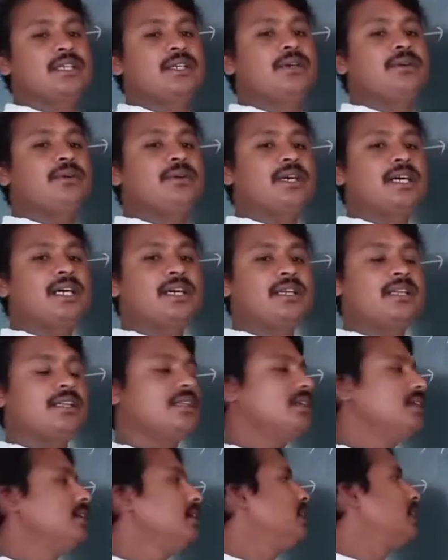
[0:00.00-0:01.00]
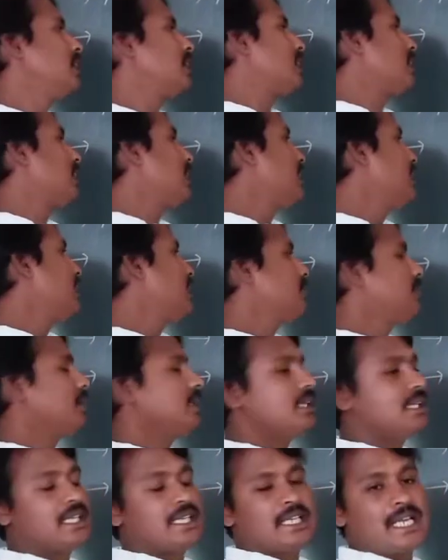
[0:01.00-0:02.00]
were
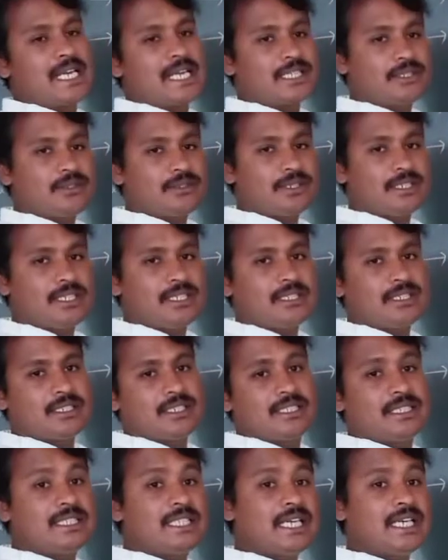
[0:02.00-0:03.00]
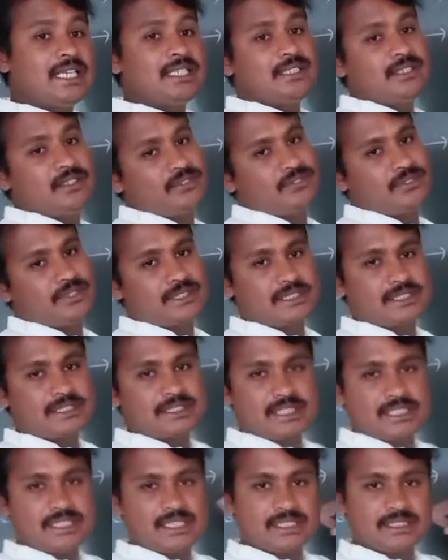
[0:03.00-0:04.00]
reliable and accurate than first
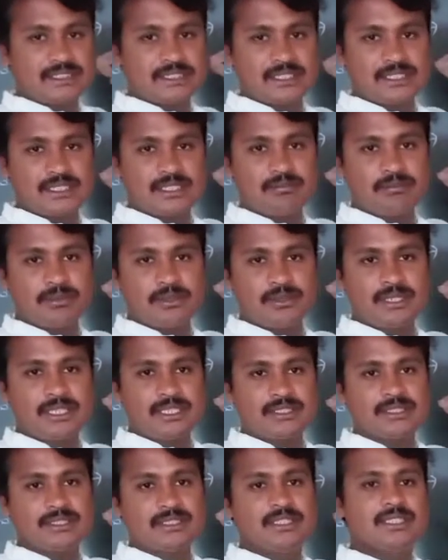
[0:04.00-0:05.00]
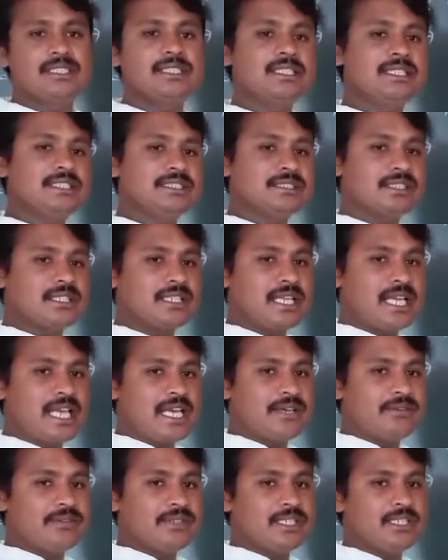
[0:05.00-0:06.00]
generation computers. These are
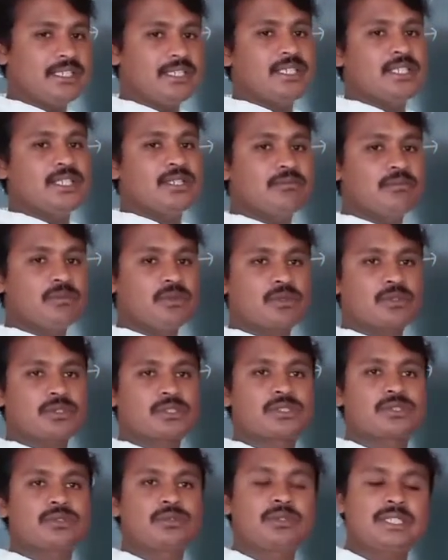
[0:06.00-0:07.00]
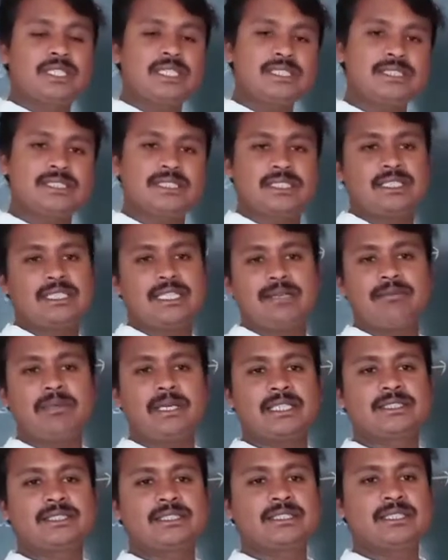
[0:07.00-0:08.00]
having more storage
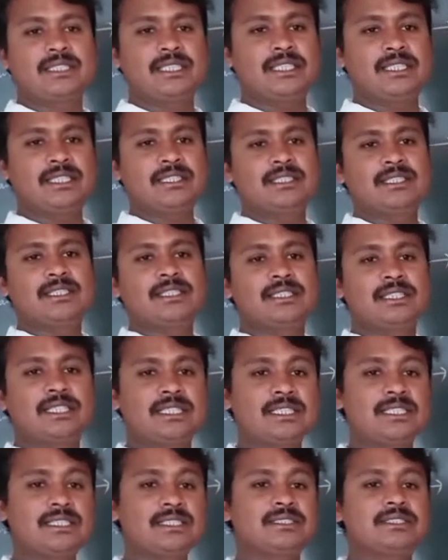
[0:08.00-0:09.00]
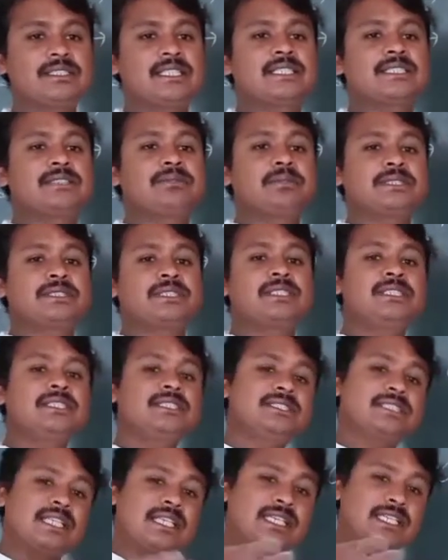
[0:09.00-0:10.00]
capacity, that is
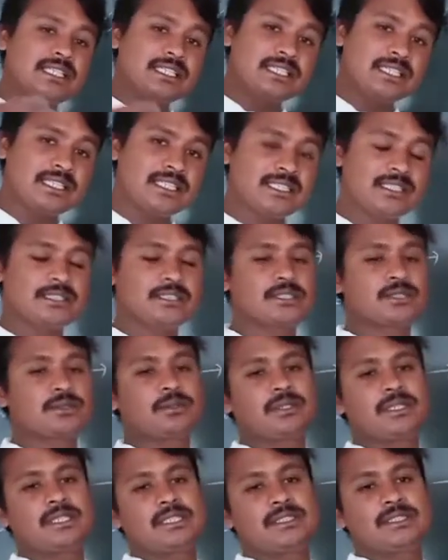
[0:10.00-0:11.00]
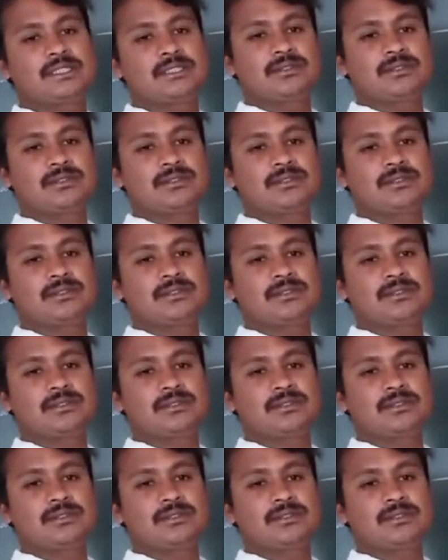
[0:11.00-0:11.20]
especially secondary storage,